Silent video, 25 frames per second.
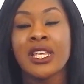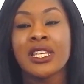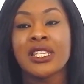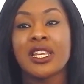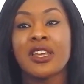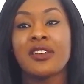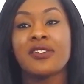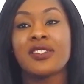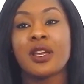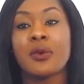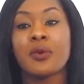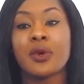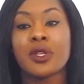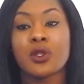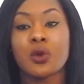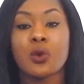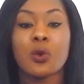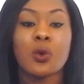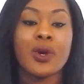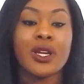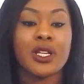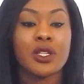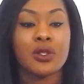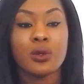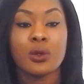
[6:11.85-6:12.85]
So if someone's
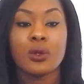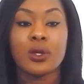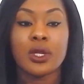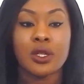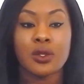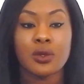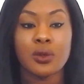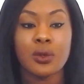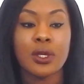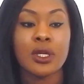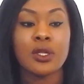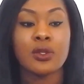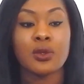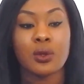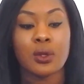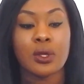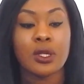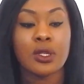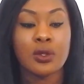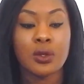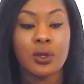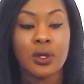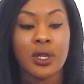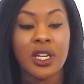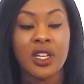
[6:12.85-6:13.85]
always talking,
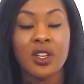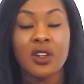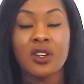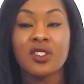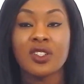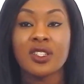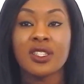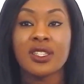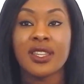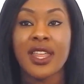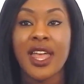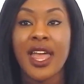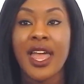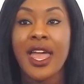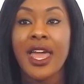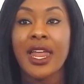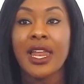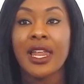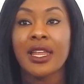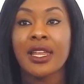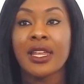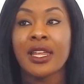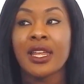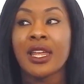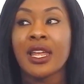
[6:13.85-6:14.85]
and you're just
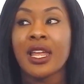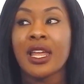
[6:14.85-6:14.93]
there,